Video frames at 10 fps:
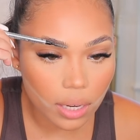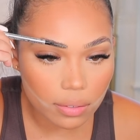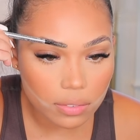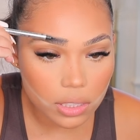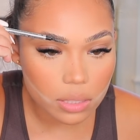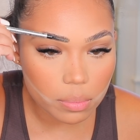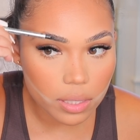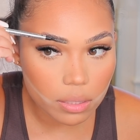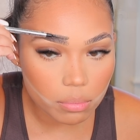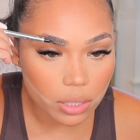I've just
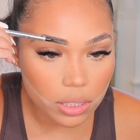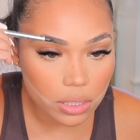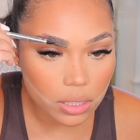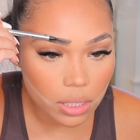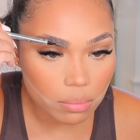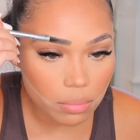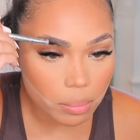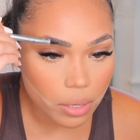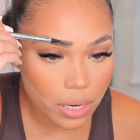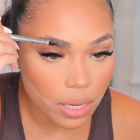been brushing up my
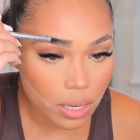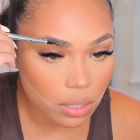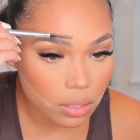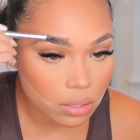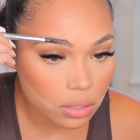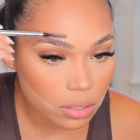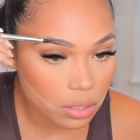brows.